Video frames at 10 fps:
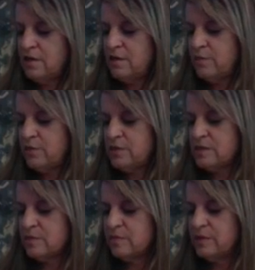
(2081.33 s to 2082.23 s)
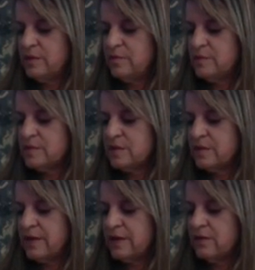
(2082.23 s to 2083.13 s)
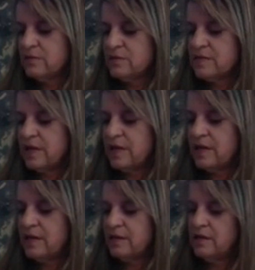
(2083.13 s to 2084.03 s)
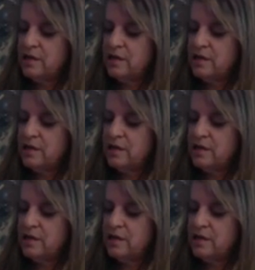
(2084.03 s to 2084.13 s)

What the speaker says: And put some limbs on the outside.